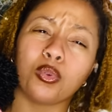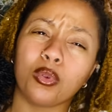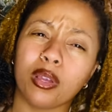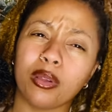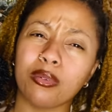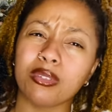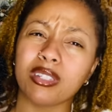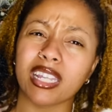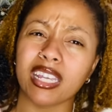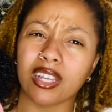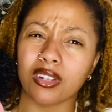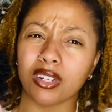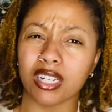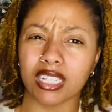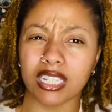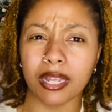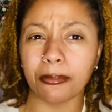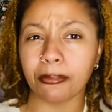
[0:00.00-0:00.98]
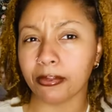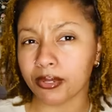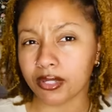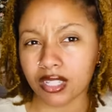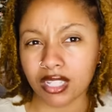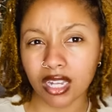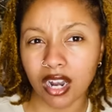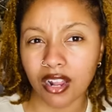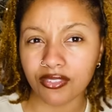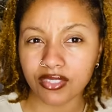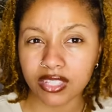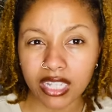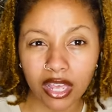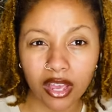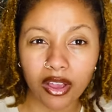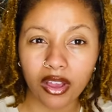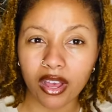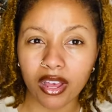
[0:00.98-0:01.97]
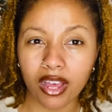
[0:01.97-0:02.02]
it was like on a 10% off
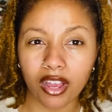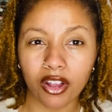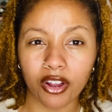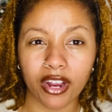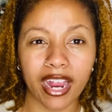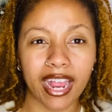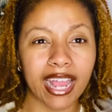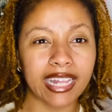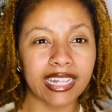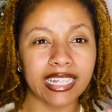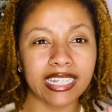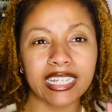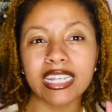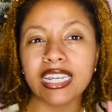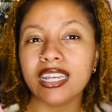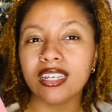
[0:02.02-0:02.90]
sale or I like